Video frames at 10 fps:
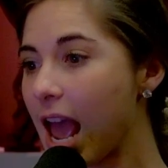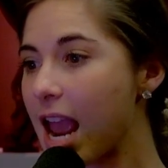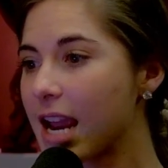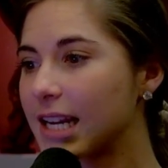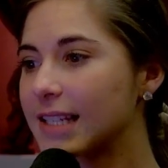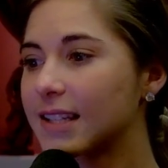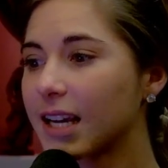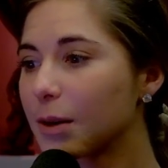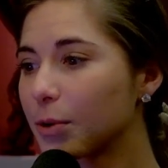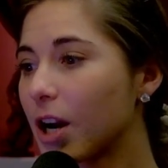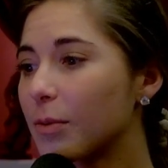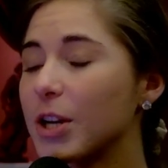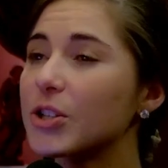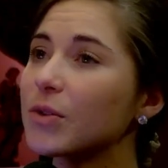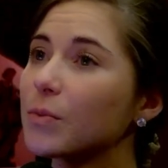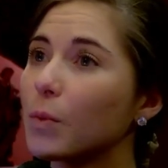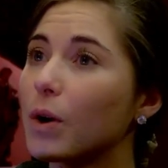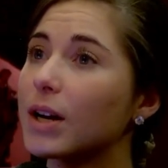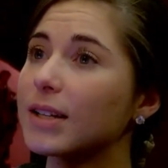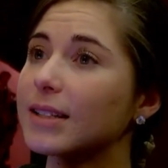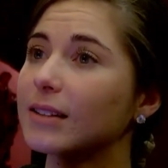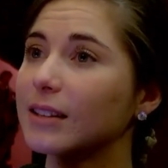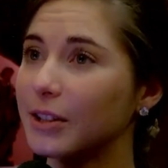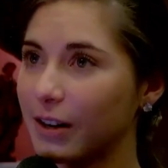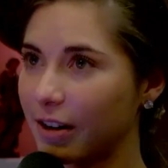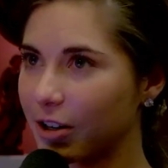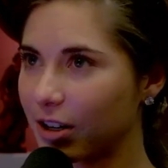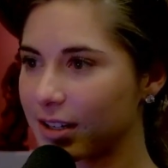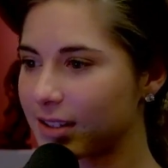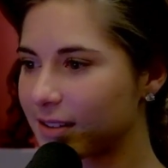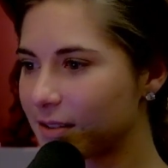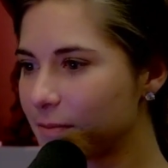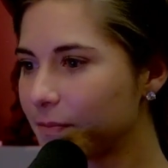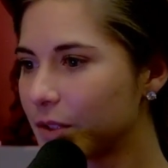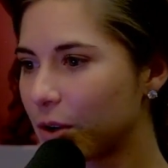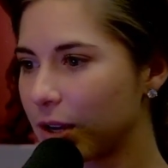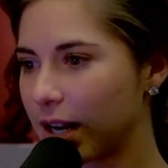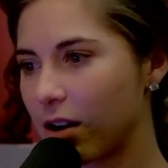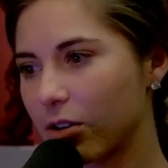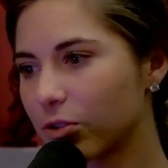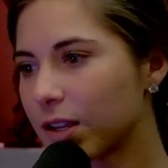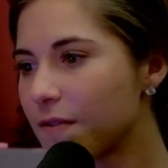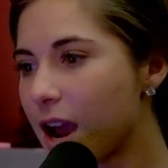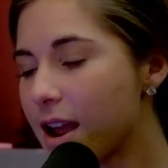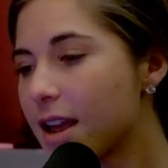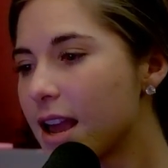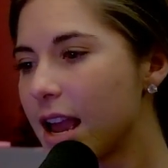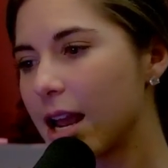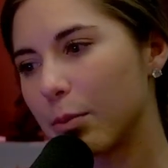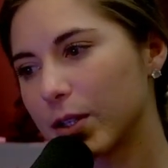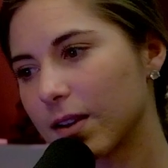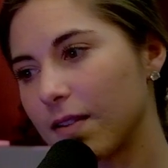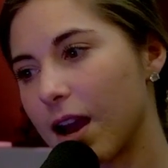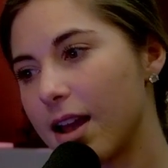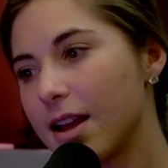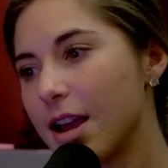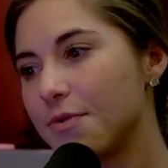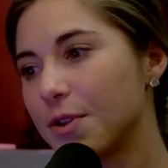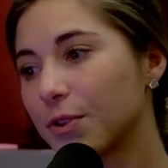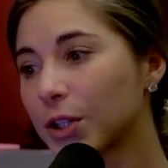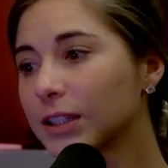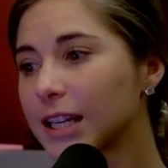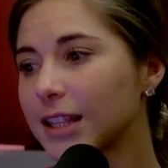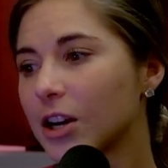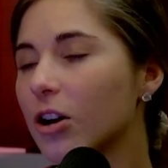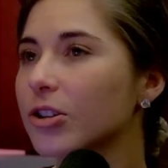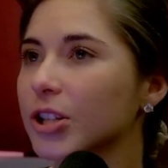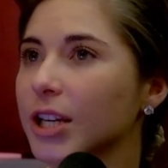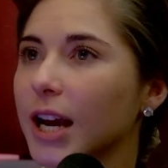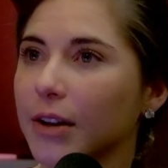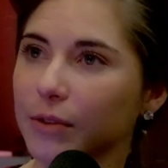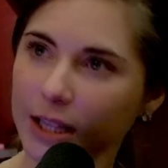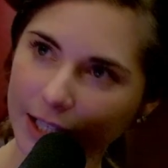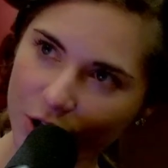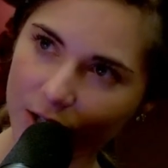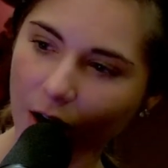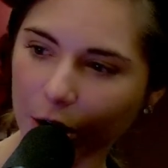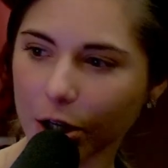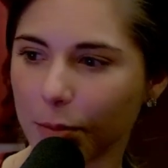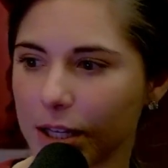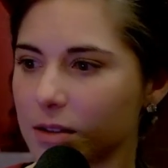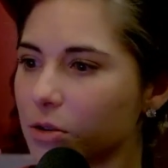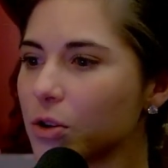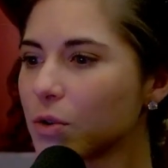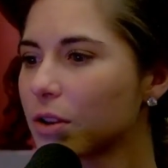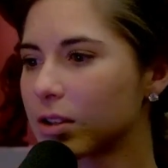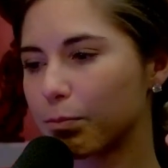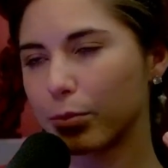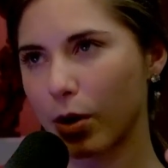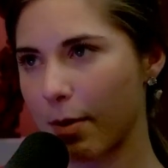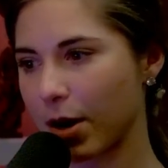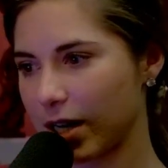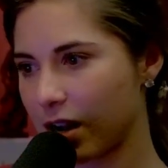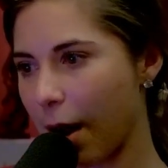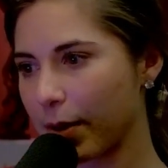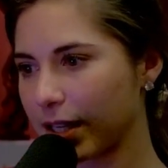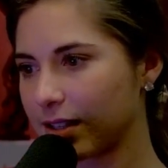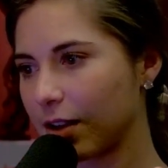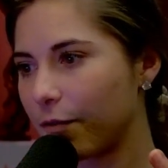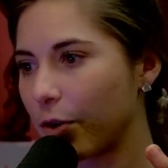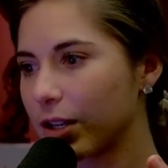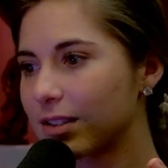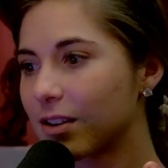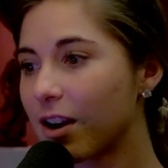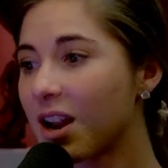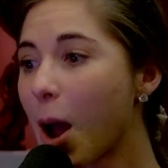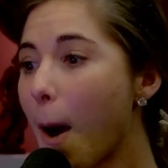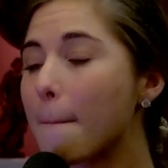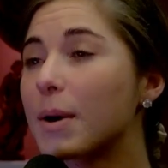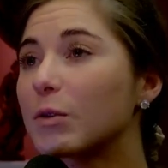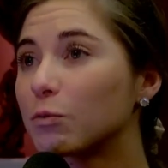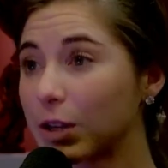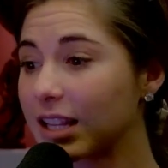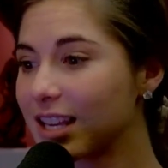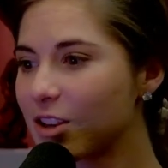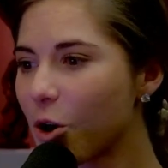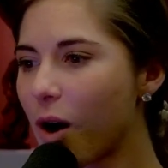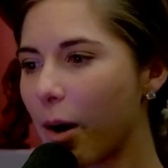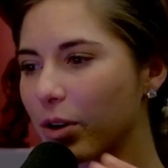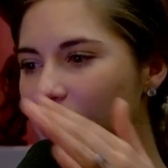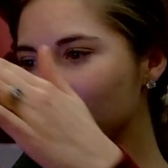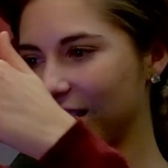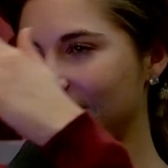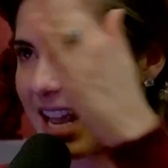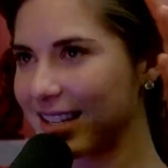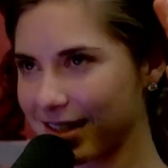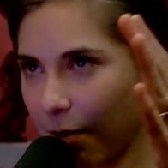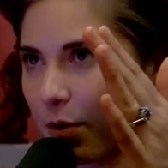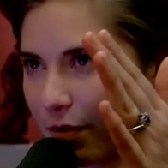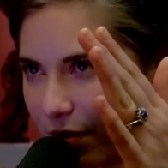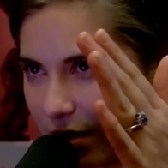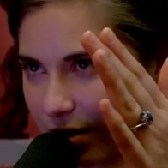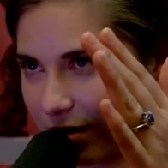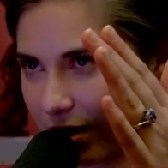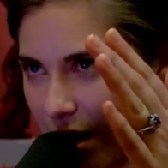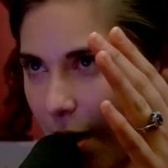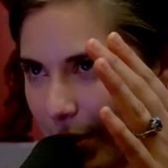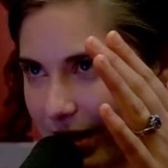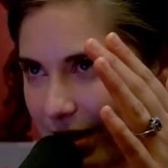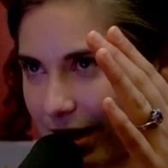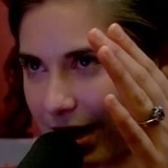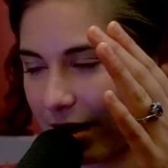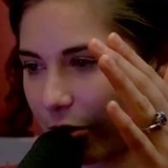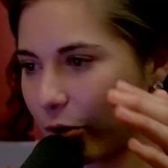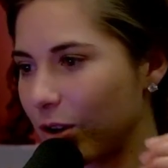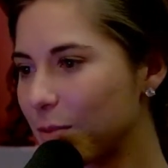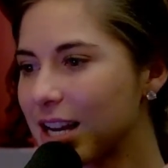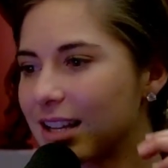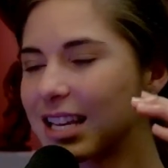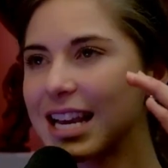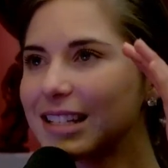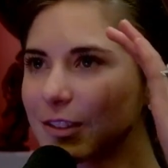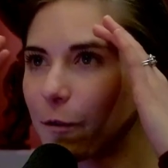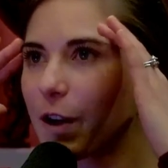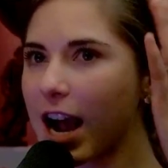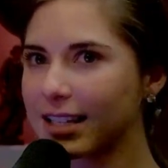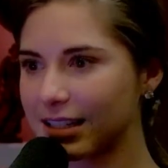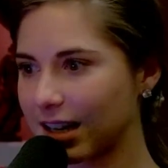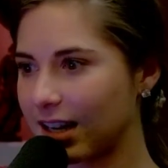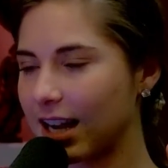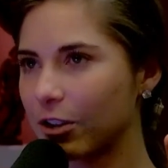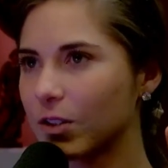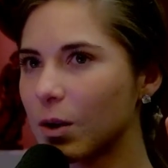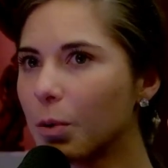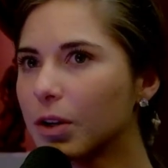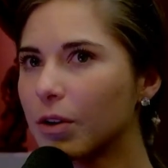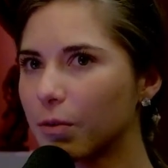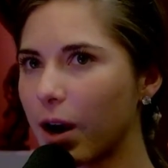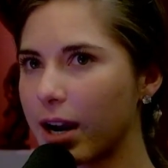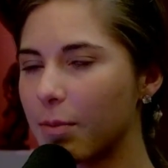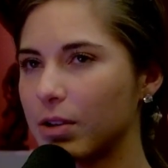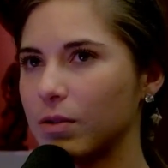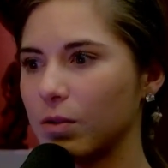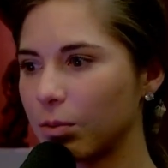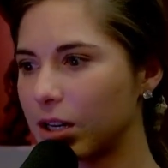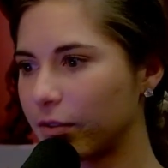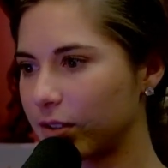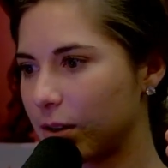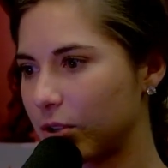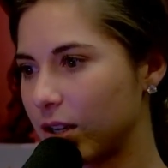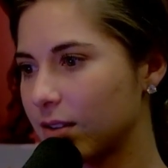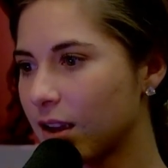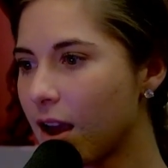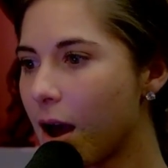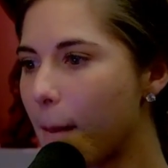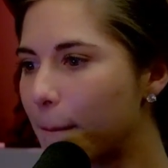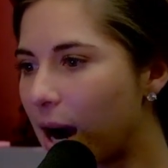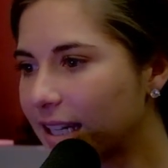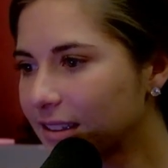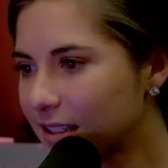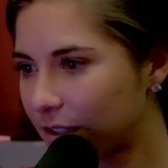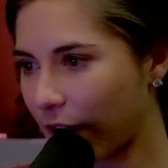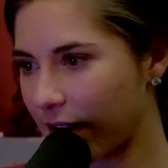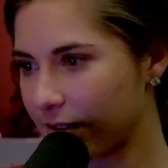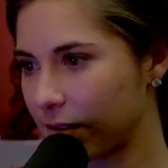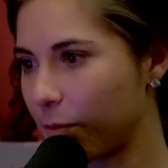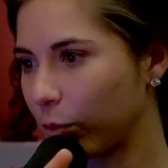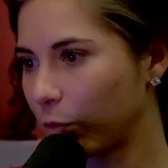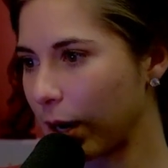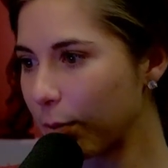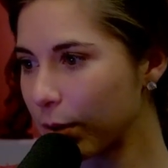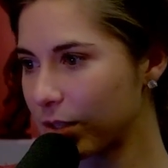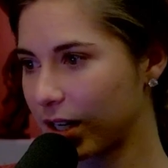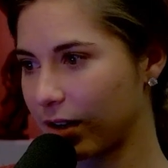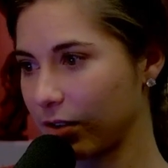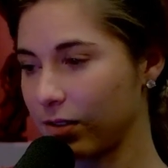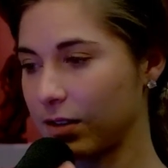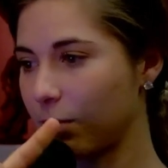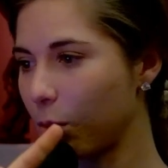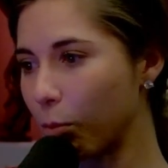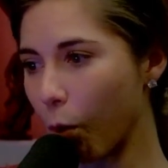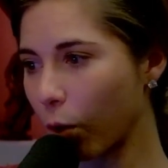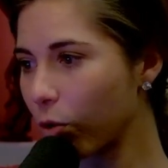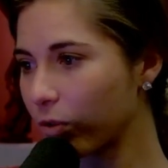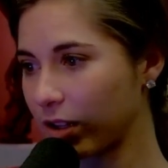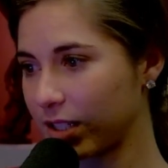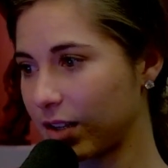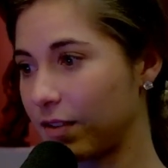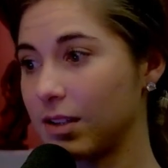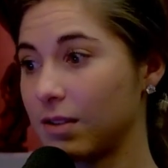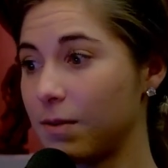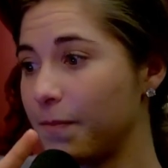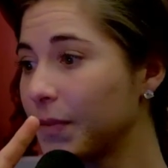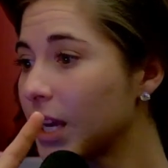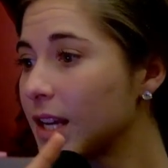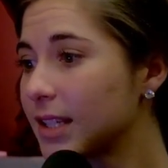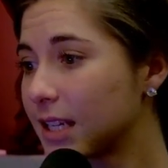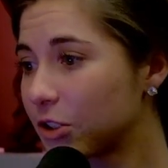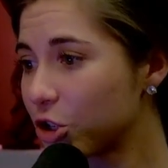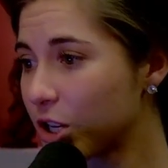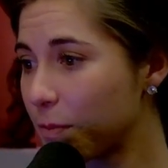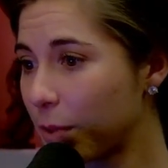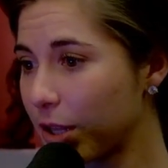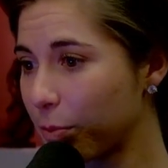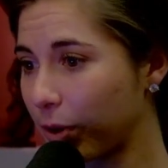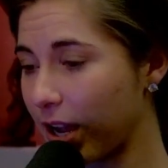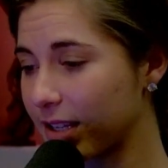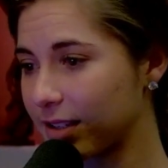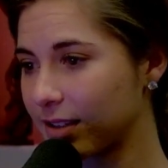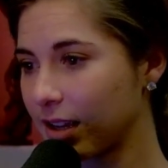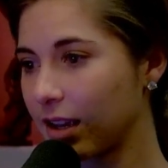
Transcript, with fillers: And his second preoccupation was literary criticism. So he had articles on that and books on that. And then thirdly, theology and religious argument. So those are the primary topics that he focused on. But really, though, I want to just say some of the, the topics that he included, yeah. because it's fascinating how someone could write about so many different subjects. Mindless faddism, rampant materialism, moral relativism, censorship by the press,